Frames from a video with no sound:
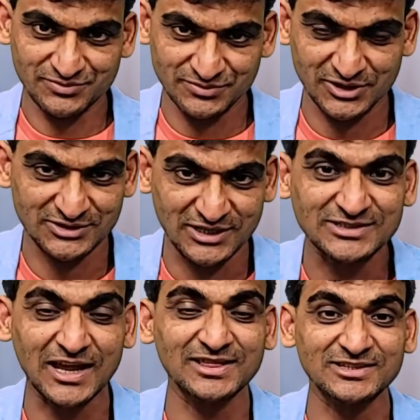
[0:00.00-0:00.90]
just
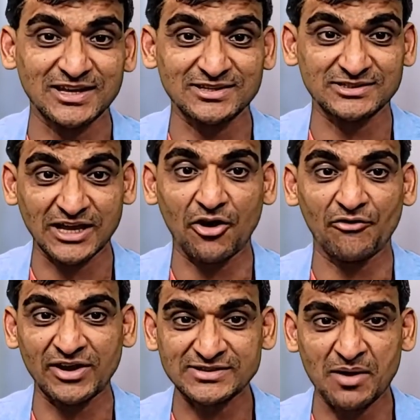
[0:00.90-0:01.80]
take this as a sake of
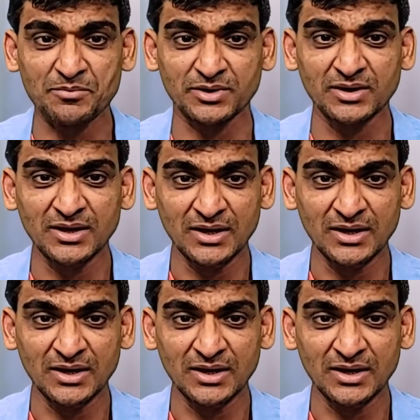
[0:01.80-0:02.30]
example.